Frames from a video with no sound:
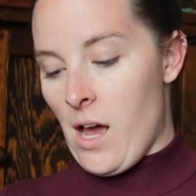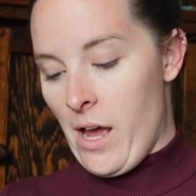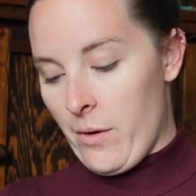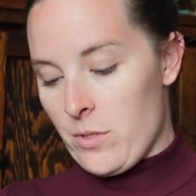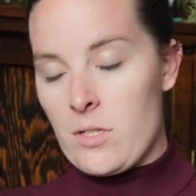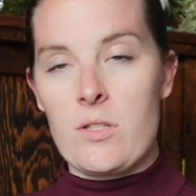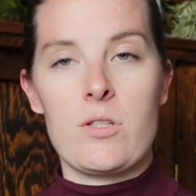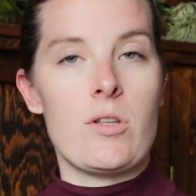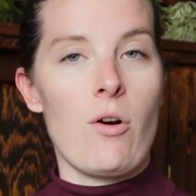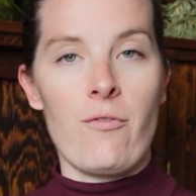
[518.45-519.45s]
I was
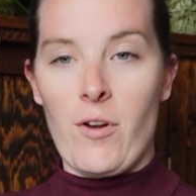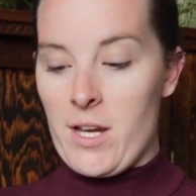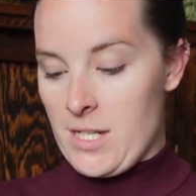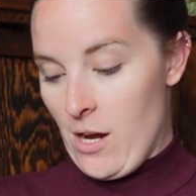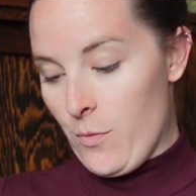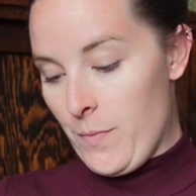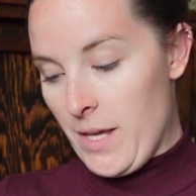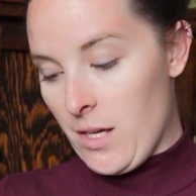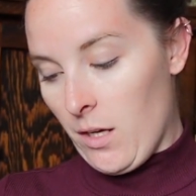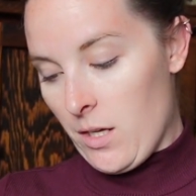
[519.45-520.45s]
so freaked out
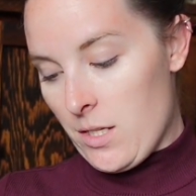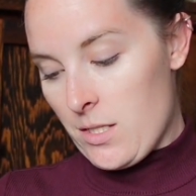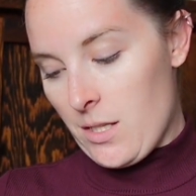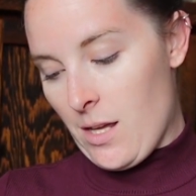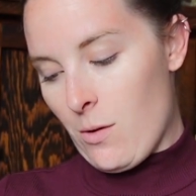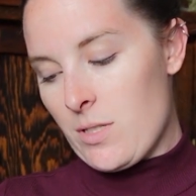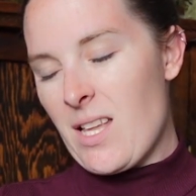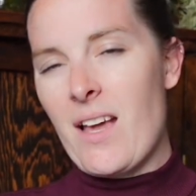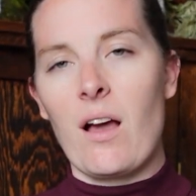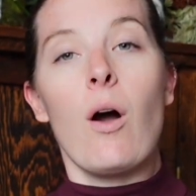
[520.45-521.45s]
because I was
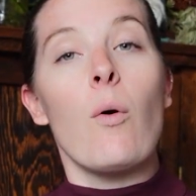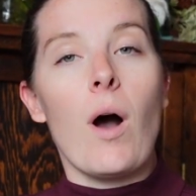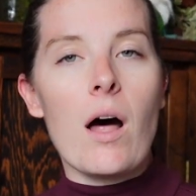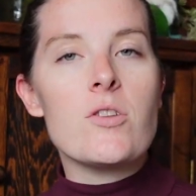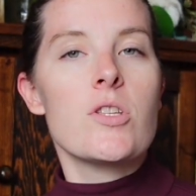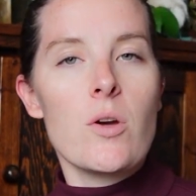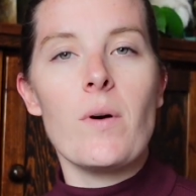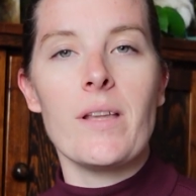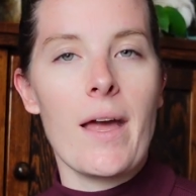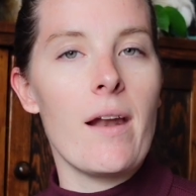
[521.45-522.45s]
like, oh, I'll just go
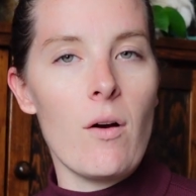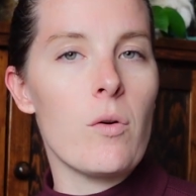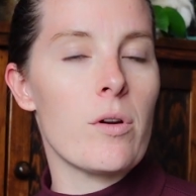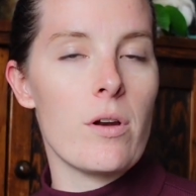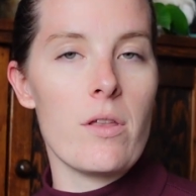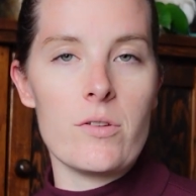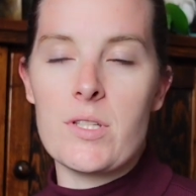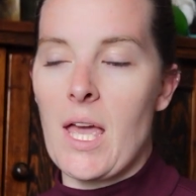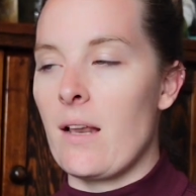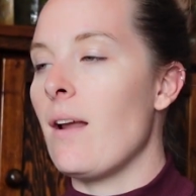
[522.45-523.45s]
online and I'll order another
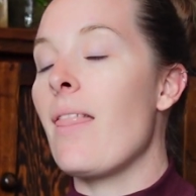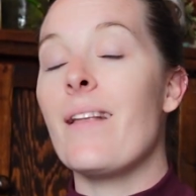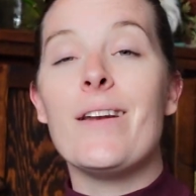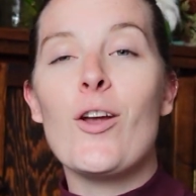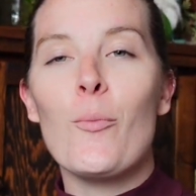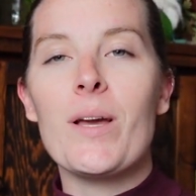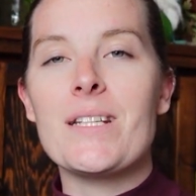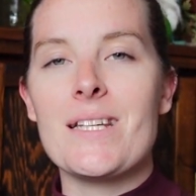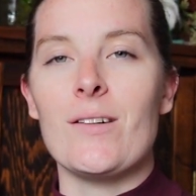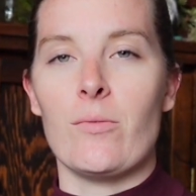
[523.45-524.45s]
skein. No big
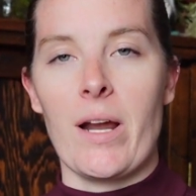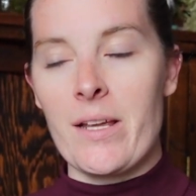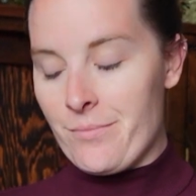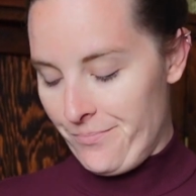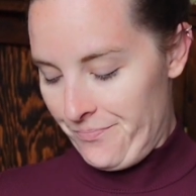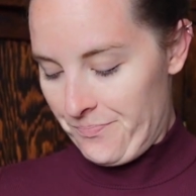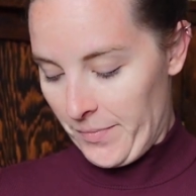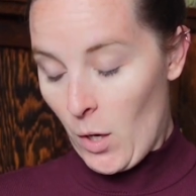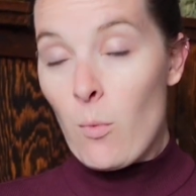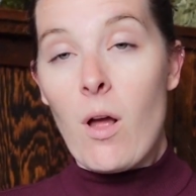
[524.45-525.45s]
deal, right?
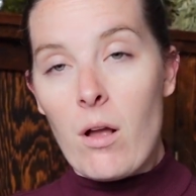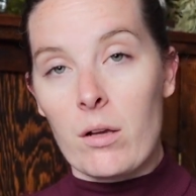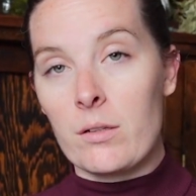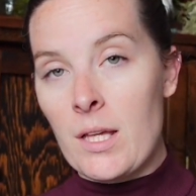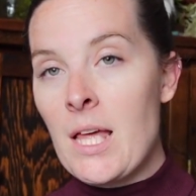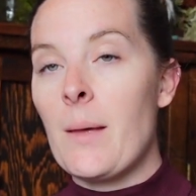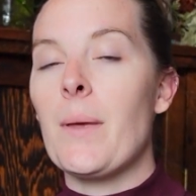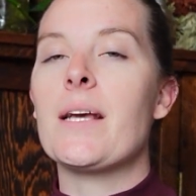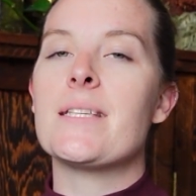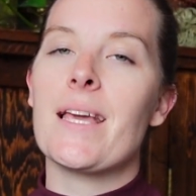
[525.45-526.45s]
Wrong.
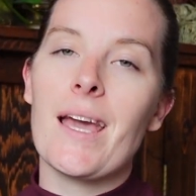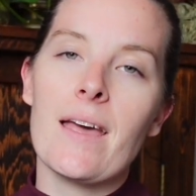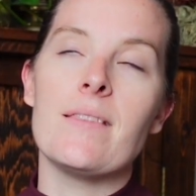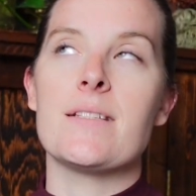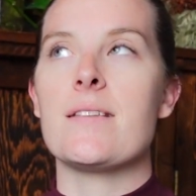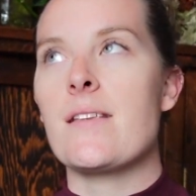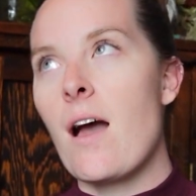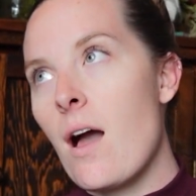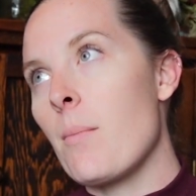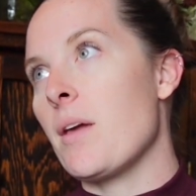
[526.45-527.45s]
Because again, this is a
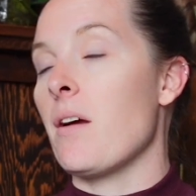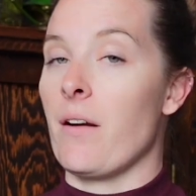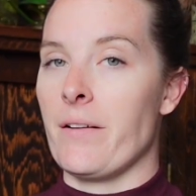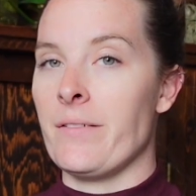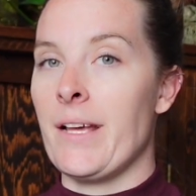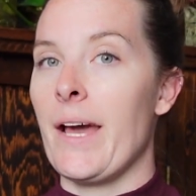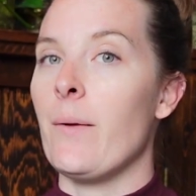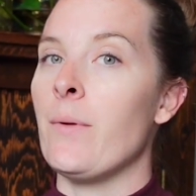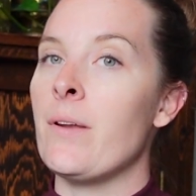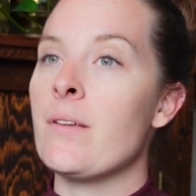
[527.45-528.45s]
hobby yarn,
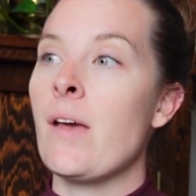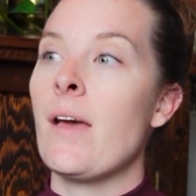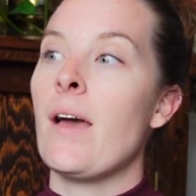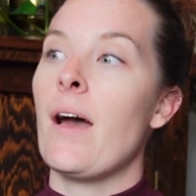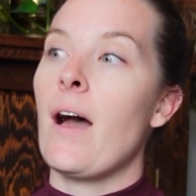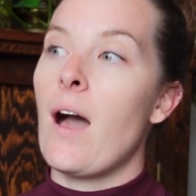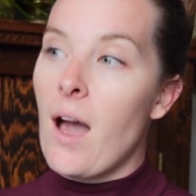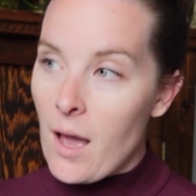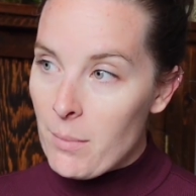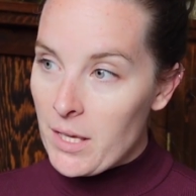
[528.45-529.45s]
and
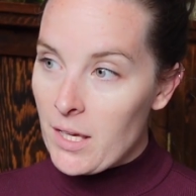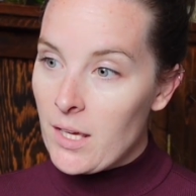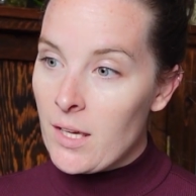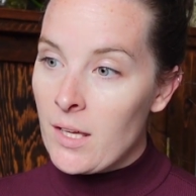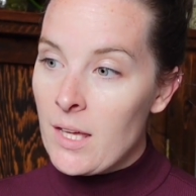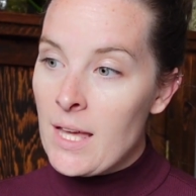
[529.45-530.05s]
hobby,